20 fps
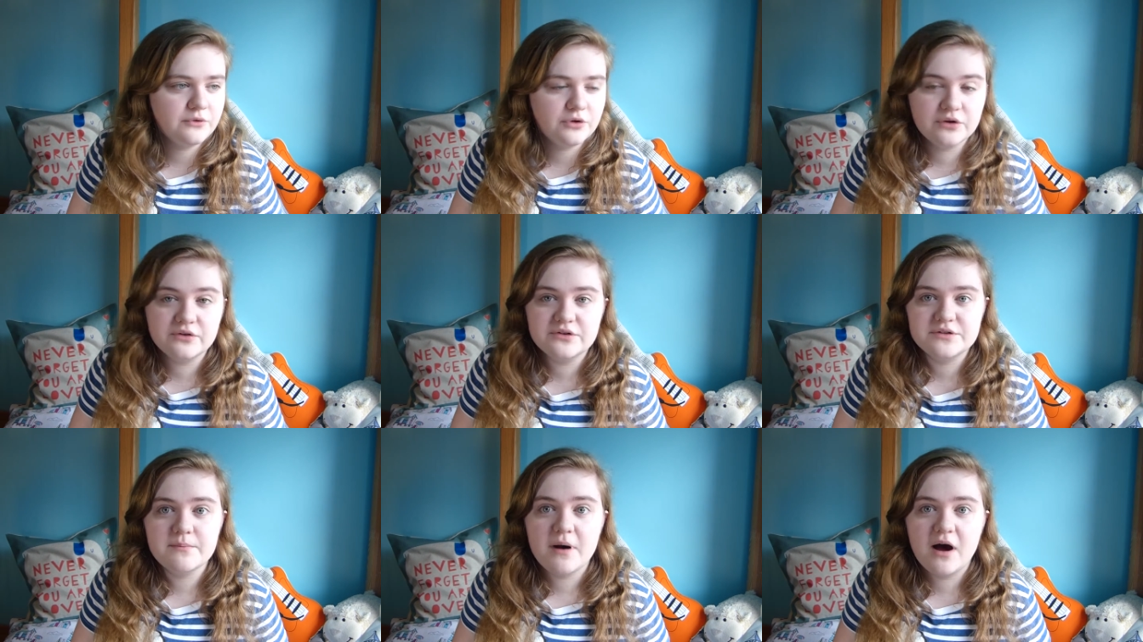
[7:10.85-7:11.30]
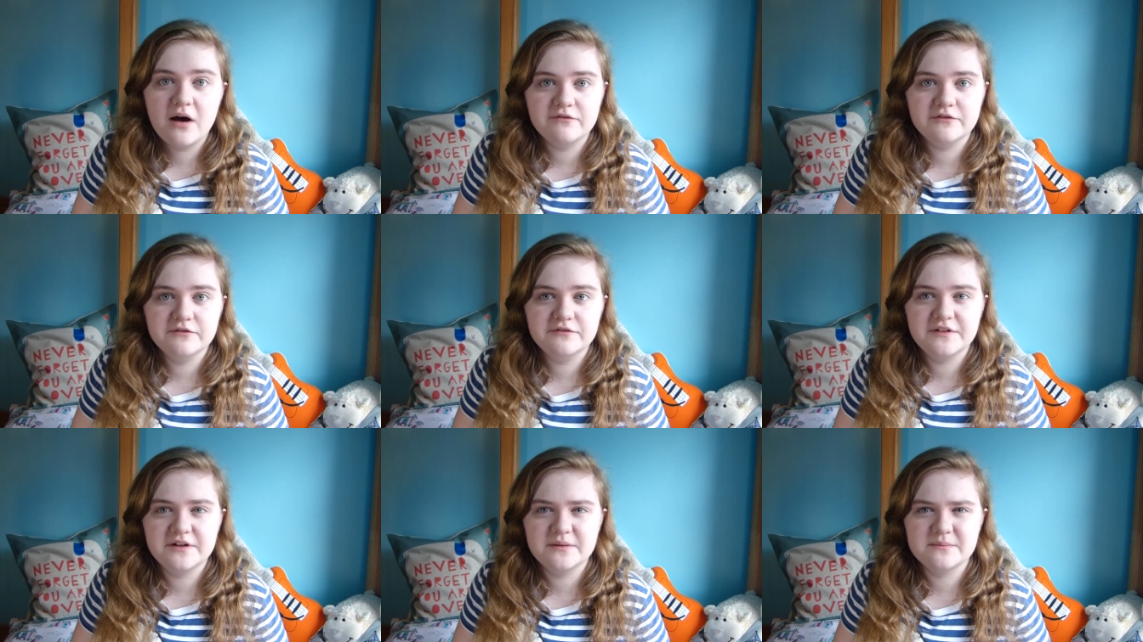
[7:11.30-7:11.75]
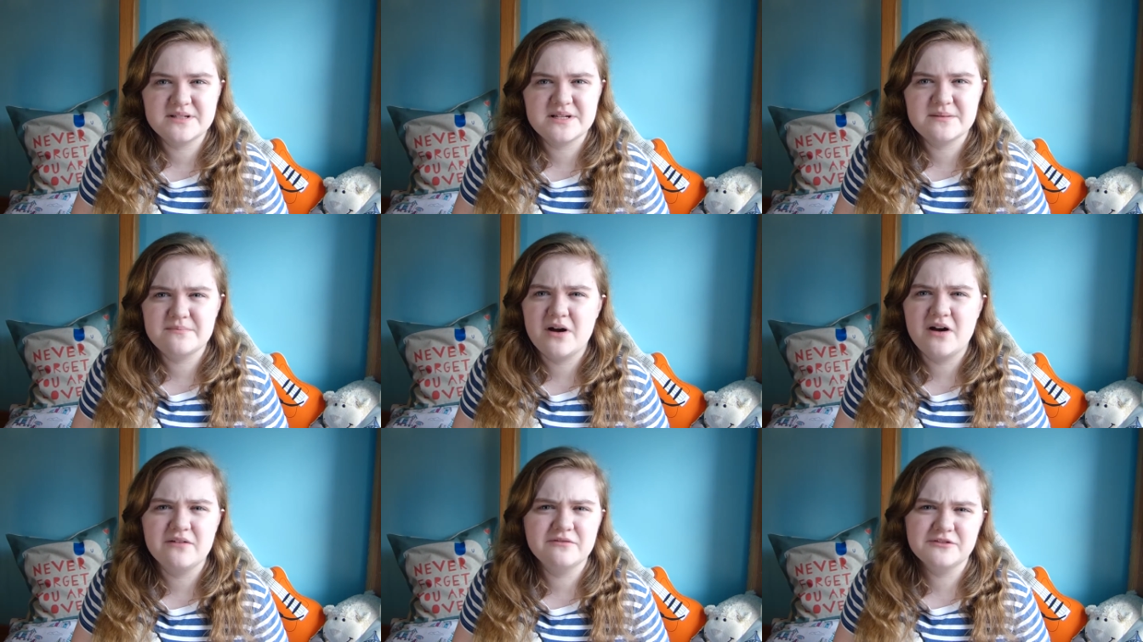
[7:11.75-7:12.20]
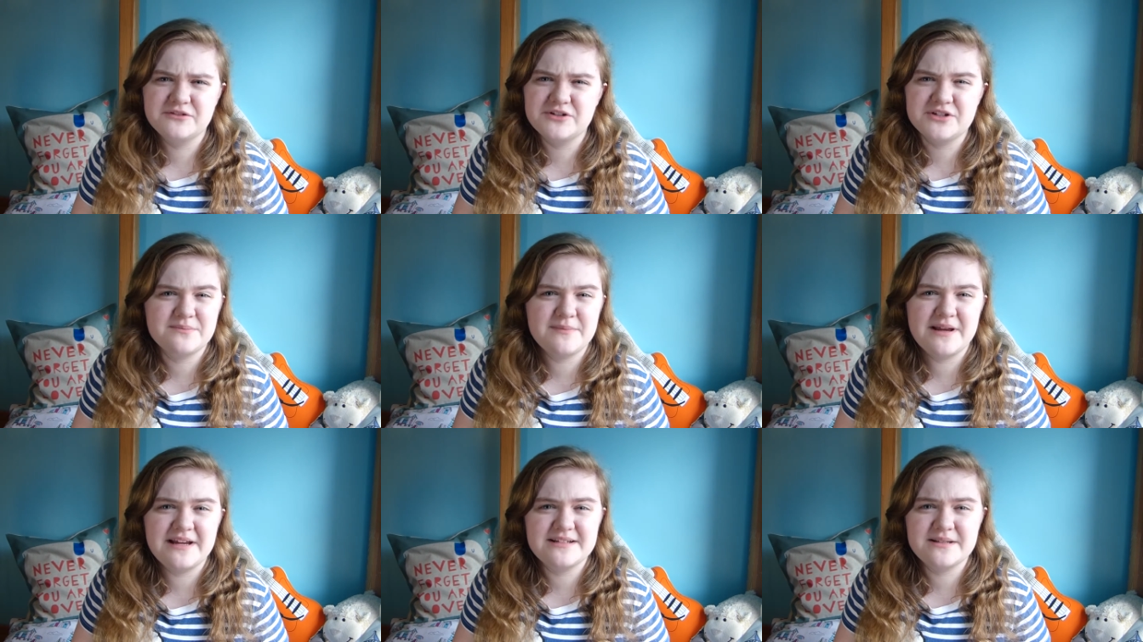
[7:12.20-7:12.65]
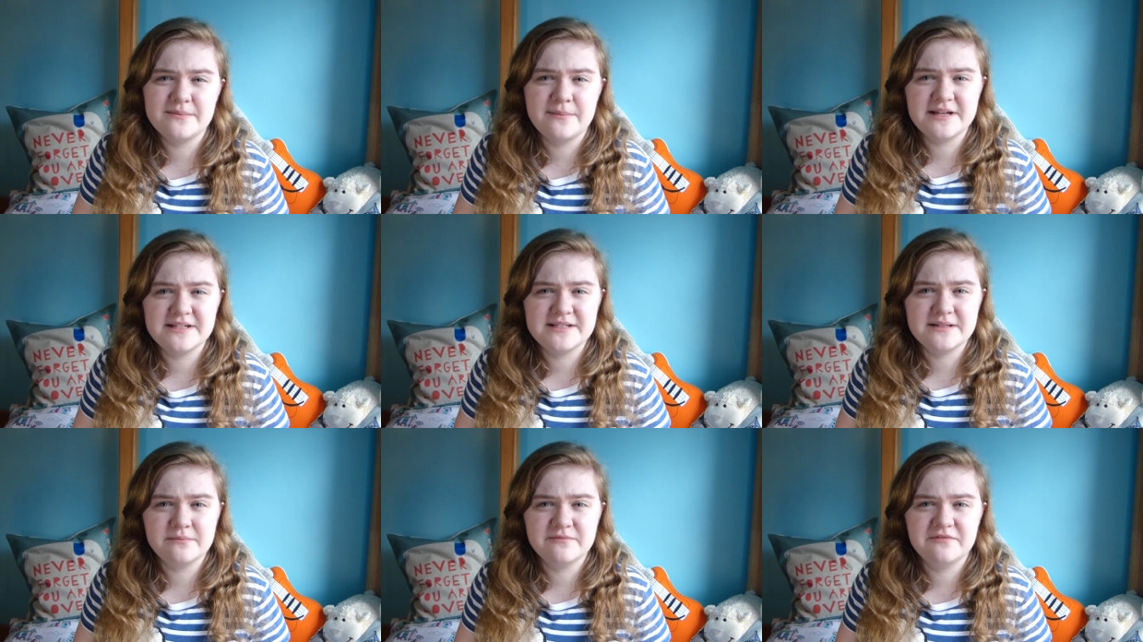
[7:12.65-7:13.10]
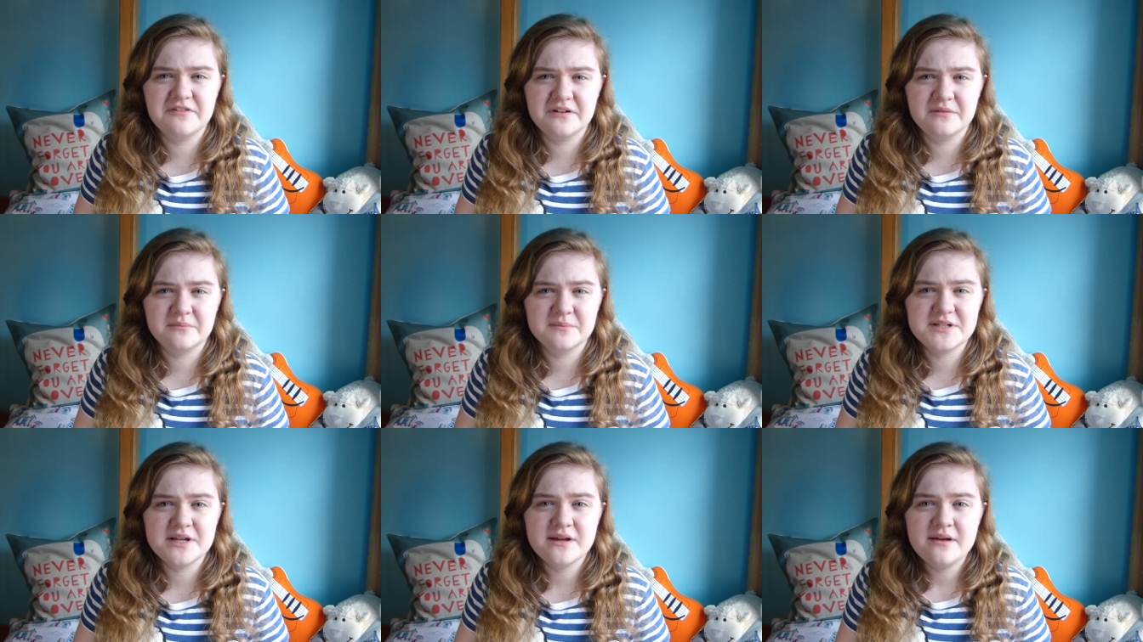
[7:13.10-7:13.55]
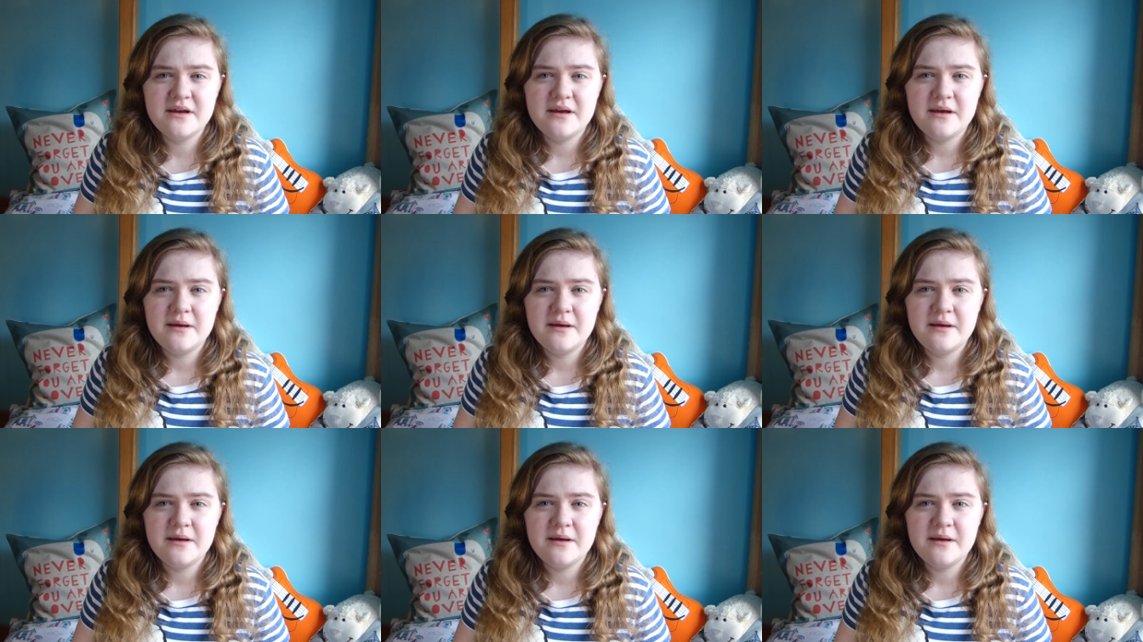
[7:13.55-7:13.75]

good Marvel films and Marvel just makes amazing films,